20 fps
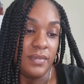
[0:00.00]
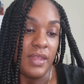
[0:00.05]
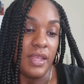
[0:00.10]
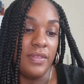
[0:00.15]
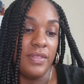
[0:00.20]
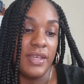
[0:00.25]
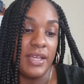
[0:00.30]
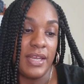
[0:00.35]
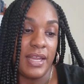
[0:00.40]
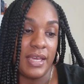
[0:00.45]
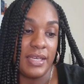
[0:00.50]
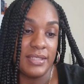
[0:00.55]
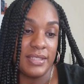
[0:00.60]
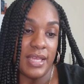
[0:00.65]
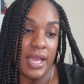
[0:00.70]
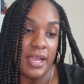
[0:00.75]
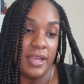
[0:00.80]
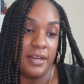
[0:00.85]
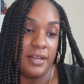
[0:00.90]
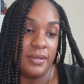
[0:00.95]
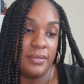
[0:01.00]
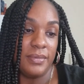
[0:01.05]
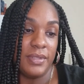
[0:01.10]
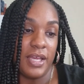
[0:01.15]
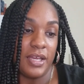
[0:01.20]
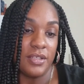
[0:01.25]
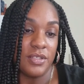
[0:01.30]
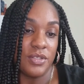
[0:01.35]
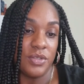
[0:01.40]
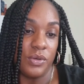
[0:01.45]
the next item
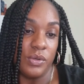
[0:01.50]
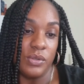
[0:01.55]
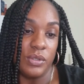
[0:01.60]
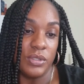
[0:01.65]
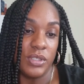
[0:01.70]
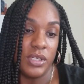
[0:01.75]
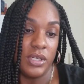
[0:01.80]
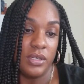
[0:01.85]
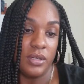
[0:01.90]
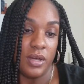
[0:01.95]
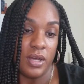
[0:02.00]
that sold